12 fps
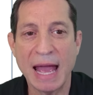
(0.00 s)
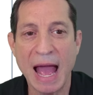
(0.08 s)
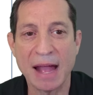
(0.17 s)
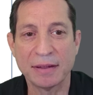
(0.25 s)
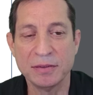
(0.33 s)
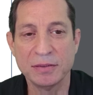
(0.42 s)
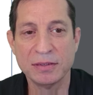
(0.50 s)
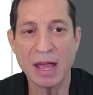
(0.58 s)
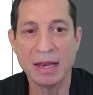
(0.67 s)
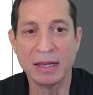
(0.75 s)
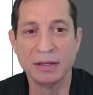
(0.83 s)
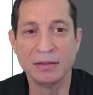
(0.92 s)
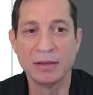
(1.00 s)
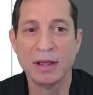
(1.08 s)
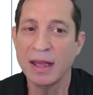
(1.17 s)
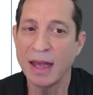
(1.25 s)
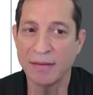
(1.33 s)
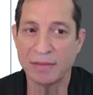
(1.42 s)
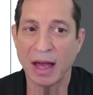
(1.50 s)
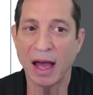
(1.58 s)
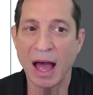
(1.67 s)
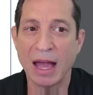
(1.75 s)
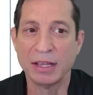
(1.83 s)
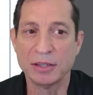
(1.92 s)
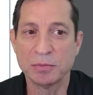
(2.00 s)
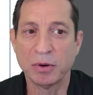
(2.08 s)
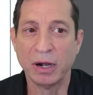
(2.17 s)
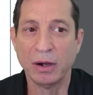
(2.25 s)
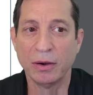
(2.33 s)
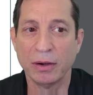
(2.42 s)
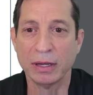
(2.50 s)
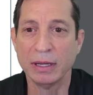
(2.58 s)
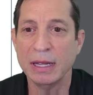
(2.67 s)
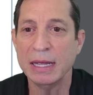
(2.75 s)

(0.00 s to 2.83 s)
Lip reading: active settings have the highest priority,